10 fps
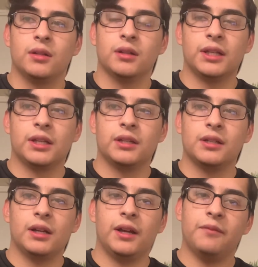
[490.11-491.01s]
like,
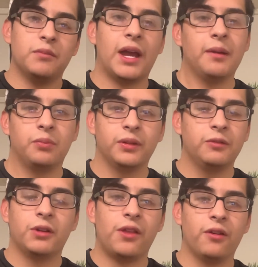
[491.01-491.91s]
I'm happily
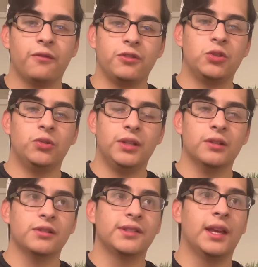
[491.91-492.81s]
with her for 2
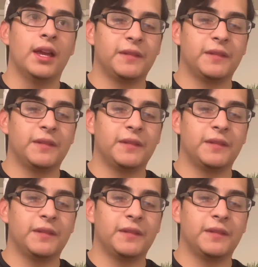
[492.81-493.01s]
years.